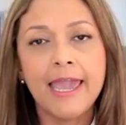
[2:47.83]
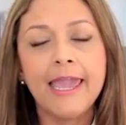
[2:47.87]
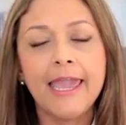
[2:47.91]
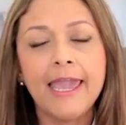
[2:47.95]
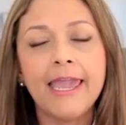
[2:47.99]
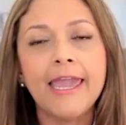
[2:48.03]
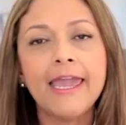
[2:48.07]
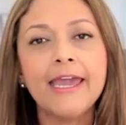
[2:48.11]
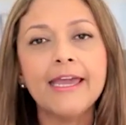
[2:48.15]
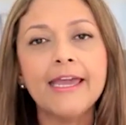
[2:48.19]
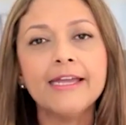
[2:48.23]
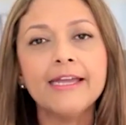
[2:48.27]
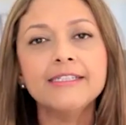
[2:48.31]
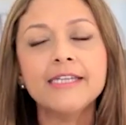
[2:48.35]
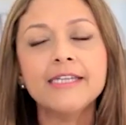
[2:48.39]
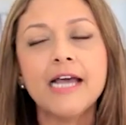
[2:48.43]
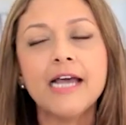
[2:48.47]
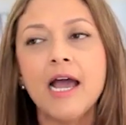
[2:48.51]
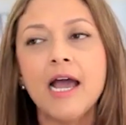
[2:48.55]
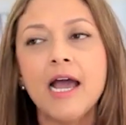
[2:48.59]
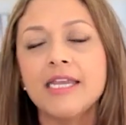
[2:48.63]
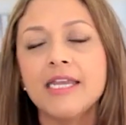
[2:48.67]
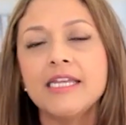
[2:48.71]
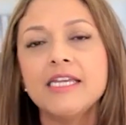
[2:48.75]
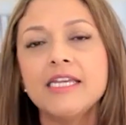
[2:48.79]
And
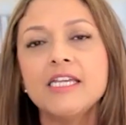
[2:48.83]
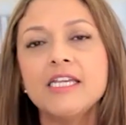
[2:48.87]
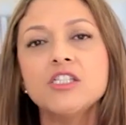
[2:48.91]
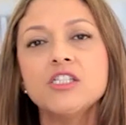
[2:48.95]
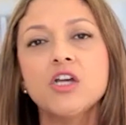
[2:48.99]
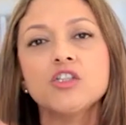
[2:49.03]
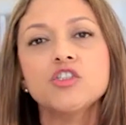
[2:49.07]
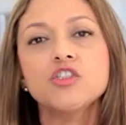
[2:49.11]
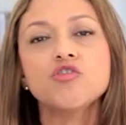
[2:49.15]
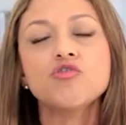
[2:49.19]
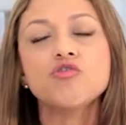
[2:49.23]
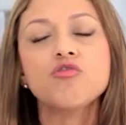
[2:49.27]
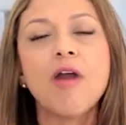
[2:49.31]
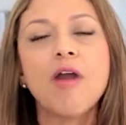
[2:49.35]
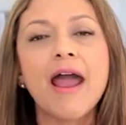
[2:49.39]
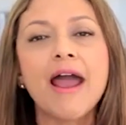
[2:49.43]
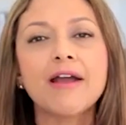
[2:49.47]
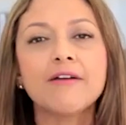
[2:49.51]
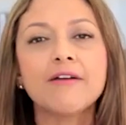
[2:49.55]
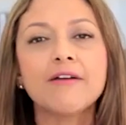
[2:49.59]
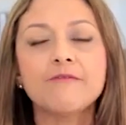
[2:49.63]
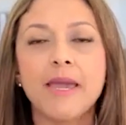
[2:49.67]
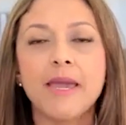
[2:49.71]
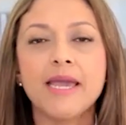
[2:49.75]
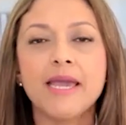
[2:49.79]
he's on
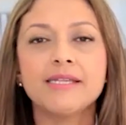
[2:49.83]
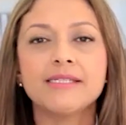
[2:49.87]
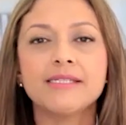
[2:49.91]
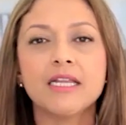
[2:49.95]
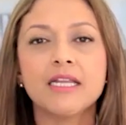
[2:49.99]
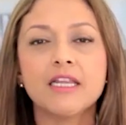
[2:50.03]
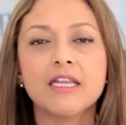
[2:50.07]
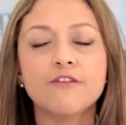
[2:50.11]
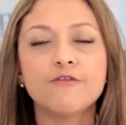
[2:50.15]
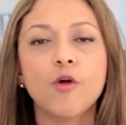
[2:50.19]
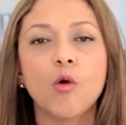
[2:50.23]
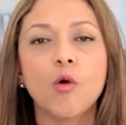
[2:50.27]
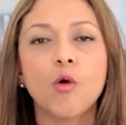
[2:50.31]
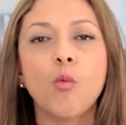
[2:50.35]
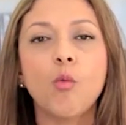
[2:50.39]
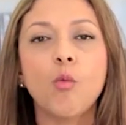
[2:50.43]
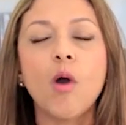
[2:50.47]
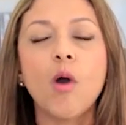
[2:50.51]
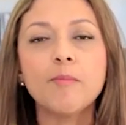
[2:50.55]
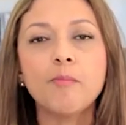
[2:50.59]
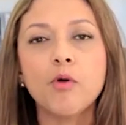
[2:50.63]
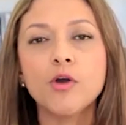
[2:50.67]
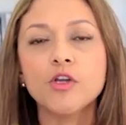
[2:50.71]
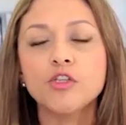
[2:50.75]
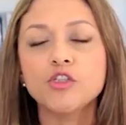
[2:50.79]
track basically for
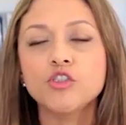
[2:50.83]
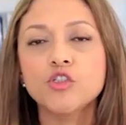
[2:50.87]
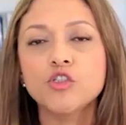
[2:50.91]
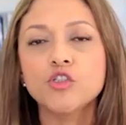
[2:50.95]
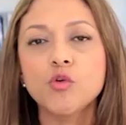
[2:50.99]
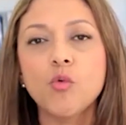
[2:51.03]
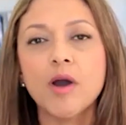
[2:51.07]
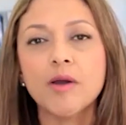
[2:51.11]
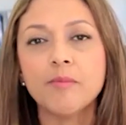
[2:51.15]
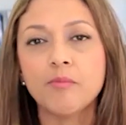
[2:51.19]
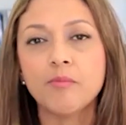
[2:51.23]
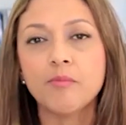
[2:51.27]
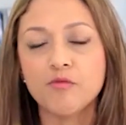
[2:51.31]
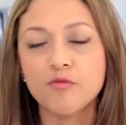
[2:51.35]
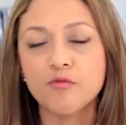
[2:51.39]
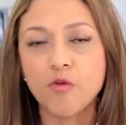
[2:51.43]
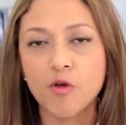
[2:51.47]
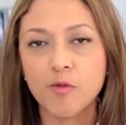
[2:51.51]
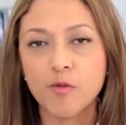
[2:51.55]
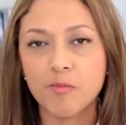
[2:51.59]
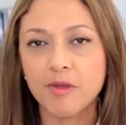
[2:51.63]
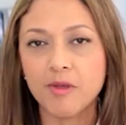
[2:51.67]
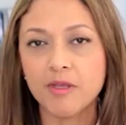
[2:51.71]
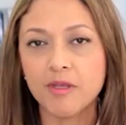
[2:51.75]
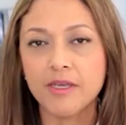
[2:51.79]

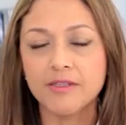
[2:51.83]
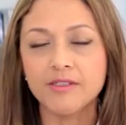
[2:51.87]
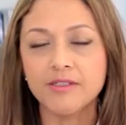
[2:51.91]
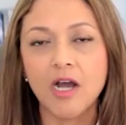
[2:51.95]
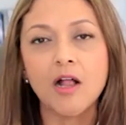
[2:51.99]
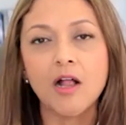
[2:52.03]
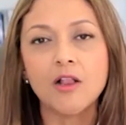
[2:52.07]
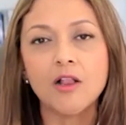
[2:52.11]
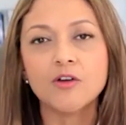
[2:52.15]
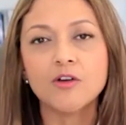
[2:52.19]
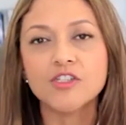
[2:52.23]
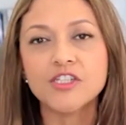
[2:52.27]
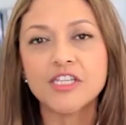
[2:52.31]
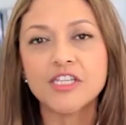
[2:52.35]
$1.4 million